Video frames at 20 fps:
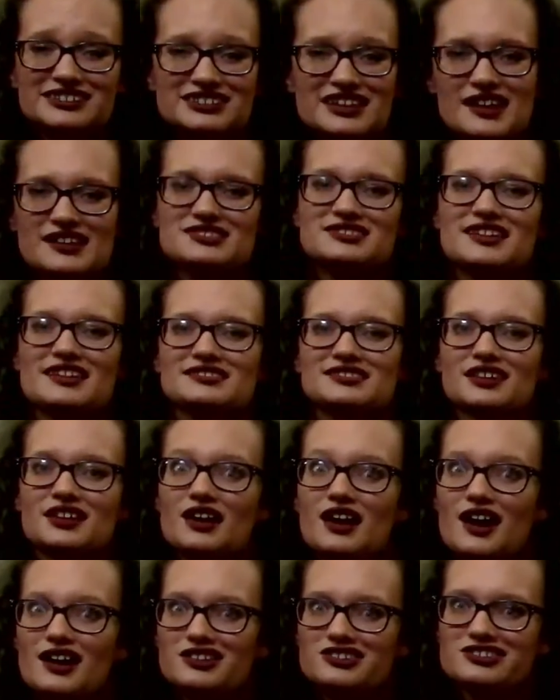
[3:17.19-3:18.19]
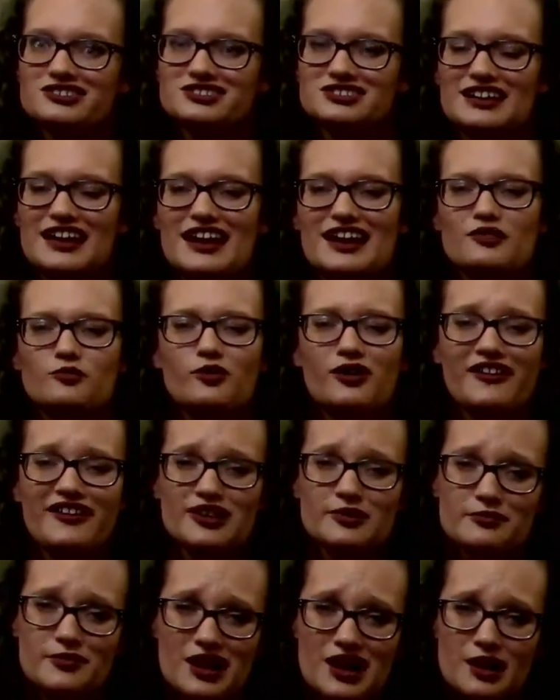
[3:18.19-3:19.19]
text as a caution sign while
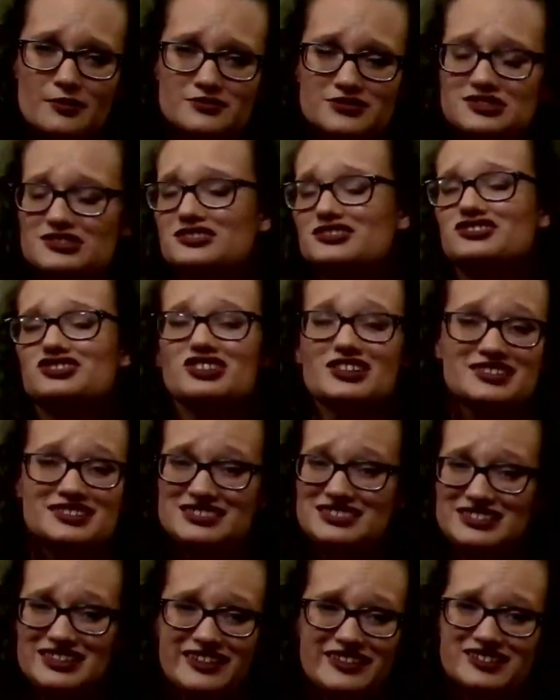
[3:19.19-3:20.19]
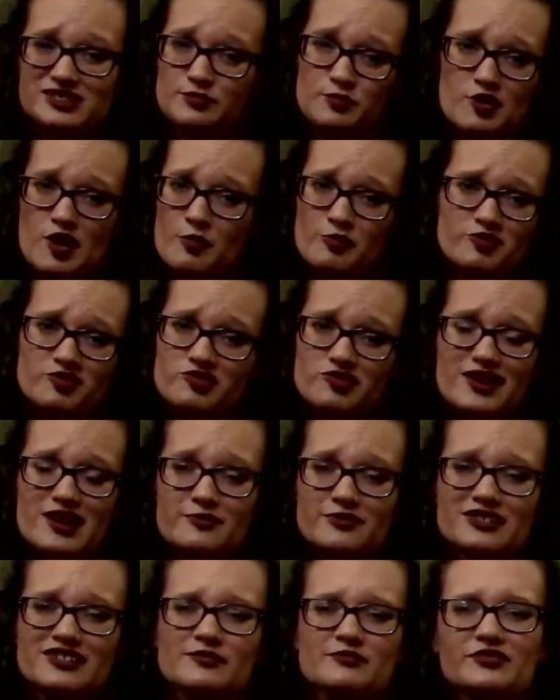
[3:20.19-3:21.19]
our moms just see it as proper
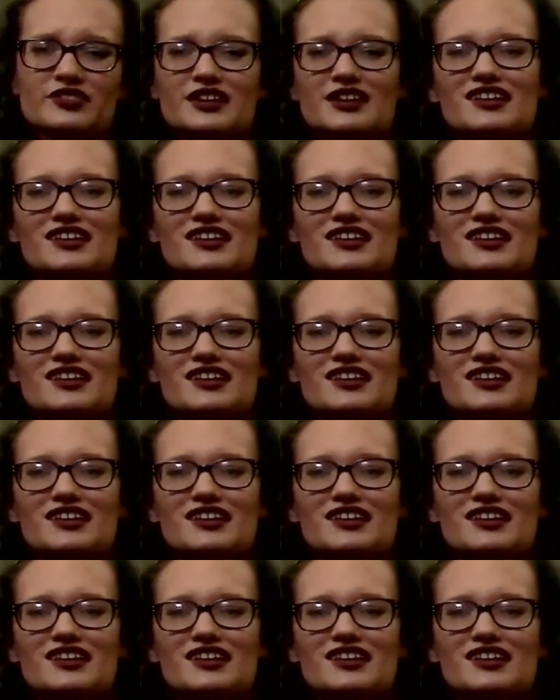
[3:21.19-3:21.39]
grammar.